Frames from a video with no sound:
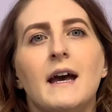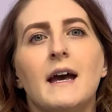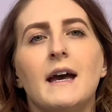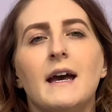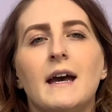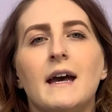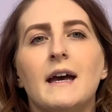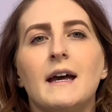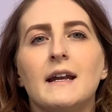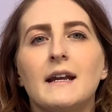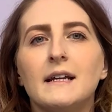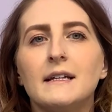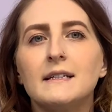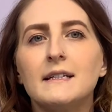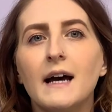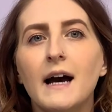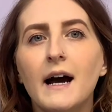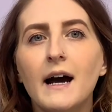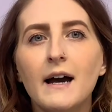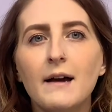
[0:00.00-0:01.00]
and
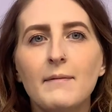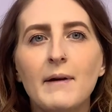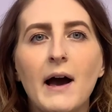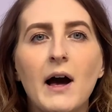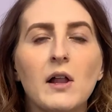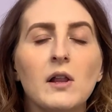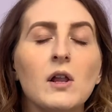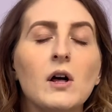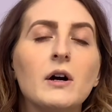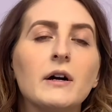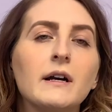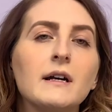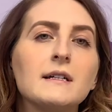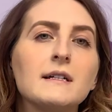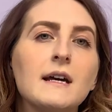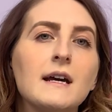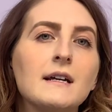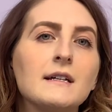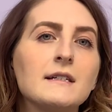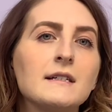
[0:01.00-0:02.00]
time how long it
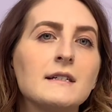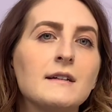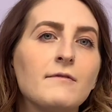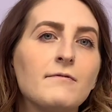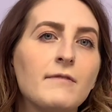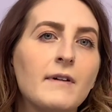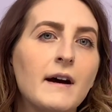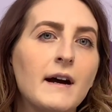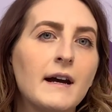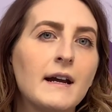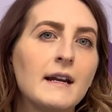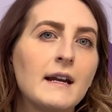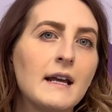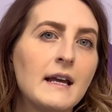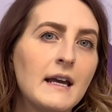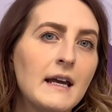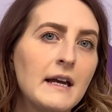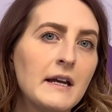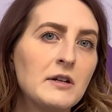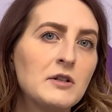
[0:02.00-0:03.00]
takes to find
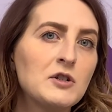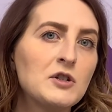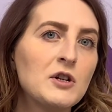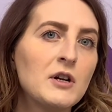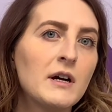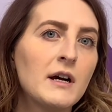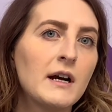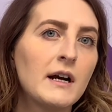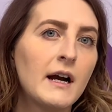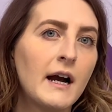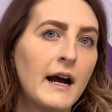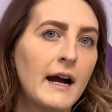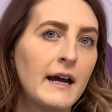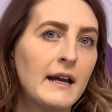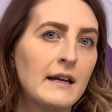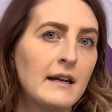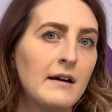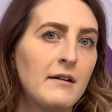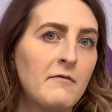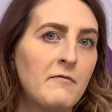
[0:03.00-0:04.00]
each kind
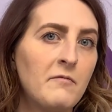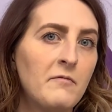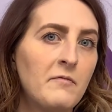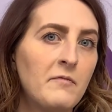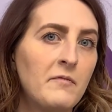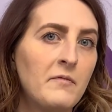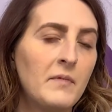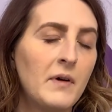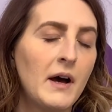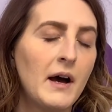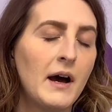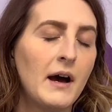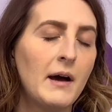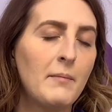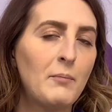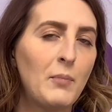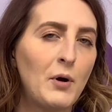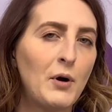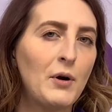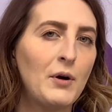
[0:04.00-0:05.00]
of
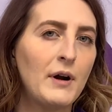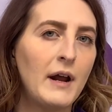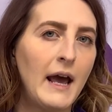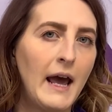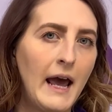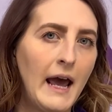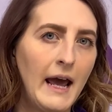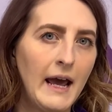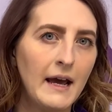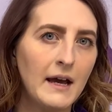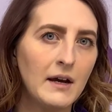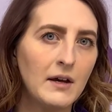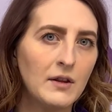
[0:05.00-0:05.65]
bird egg.